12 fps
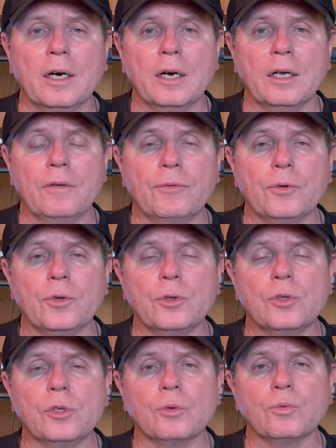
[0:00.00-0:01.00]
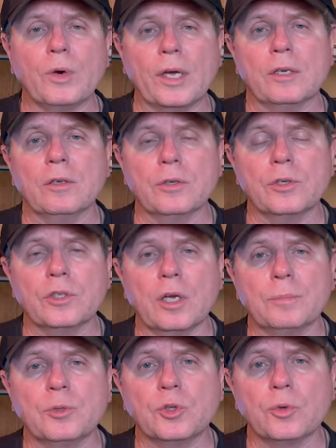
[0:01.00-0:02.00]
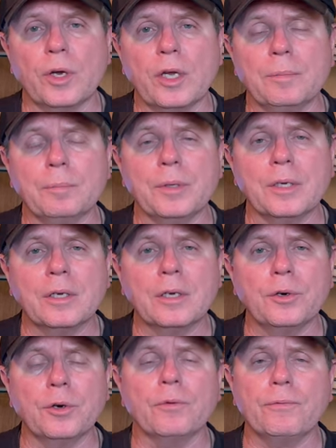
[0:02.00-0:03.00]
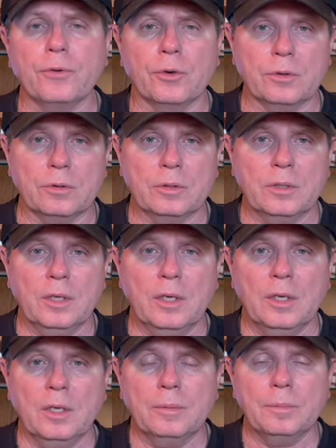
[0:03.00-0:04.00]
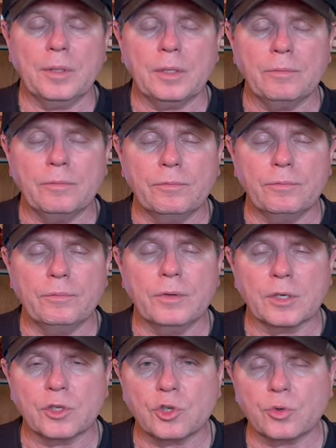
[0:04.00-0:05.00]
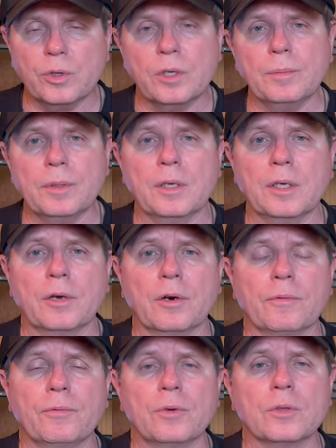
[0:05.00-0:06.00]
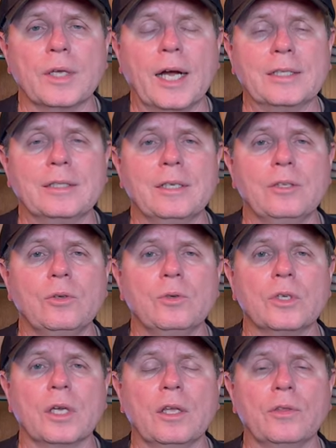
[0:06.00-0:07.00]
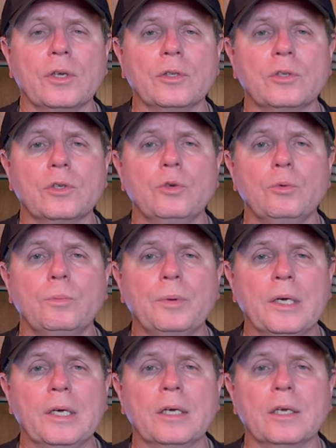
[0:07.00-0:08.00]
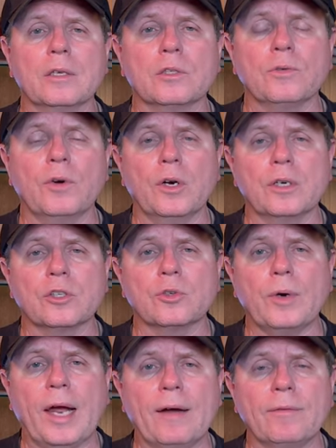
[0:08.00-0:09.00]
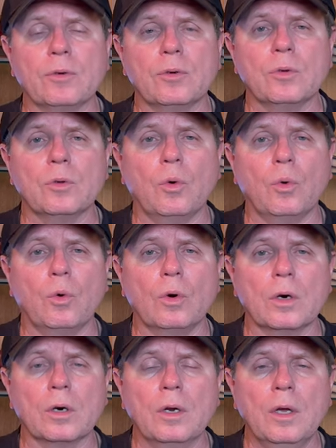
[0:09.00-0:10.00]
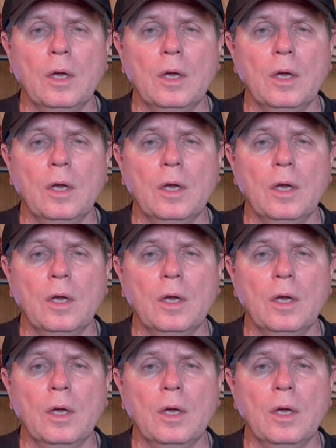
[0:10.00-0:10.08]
If you're using regular substrate, be careful. Be extremely careful not to use anything too big as far as gravel or